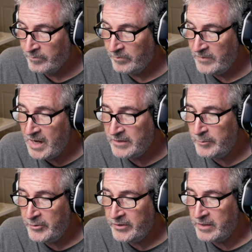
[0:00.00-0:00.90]
Yeah, they're
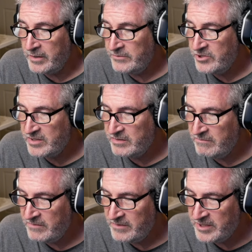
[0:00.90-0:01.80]
pretty good. Just
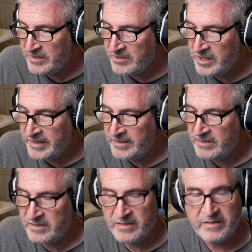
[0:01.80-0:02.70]
not as
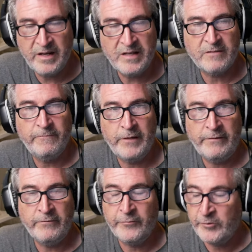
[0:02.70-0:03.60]

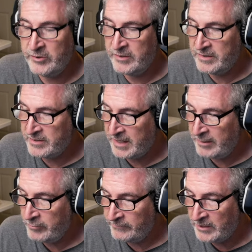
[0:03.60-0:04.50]
flavorful as I
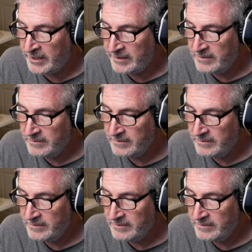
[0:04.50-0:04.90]
would have liked.